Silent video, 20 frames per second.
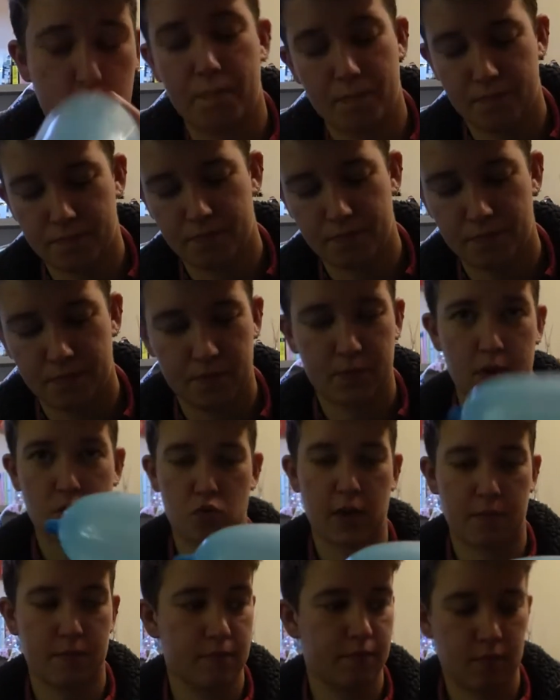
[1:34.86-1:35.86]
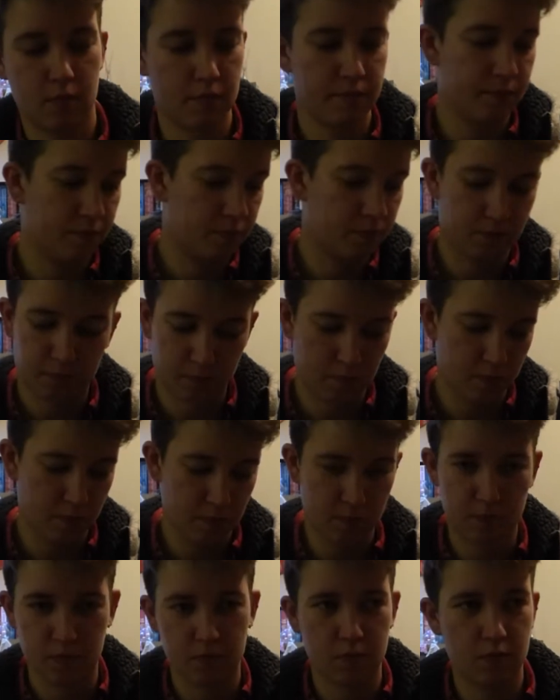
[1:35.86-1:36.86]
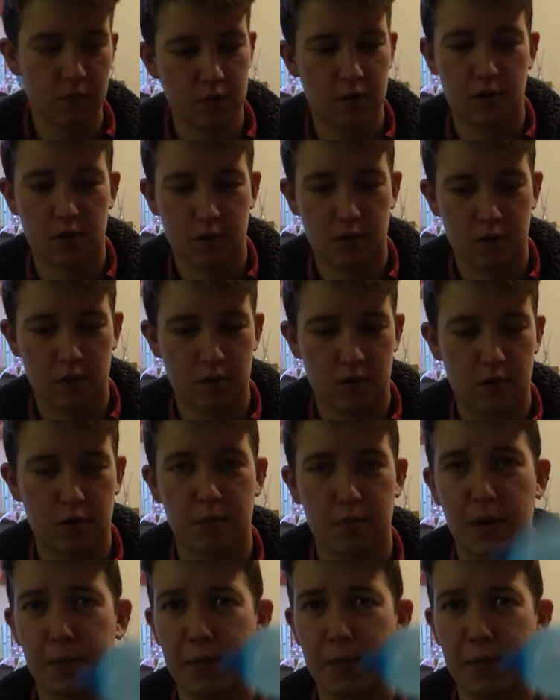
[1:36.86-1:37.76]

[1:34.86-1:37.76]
realised that they weren't making ball shapes.